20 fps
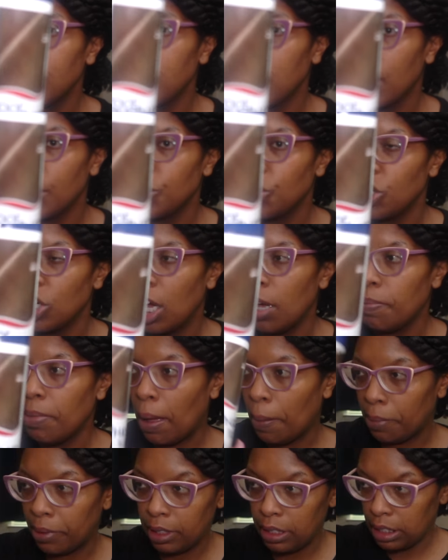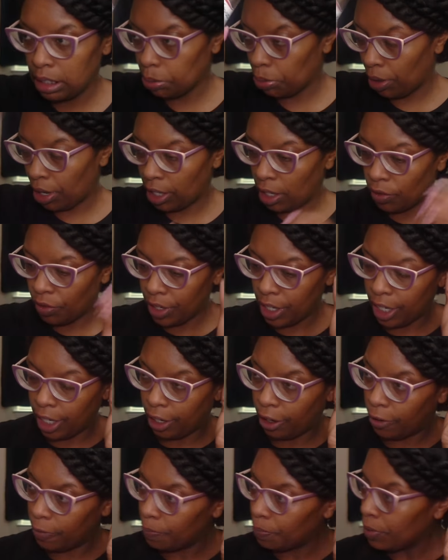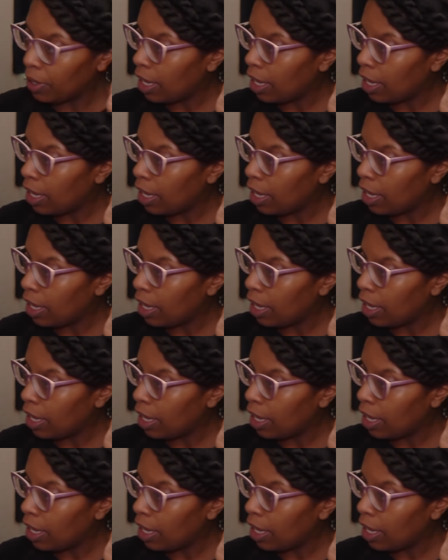Touch Up I'm going to be spraying over here.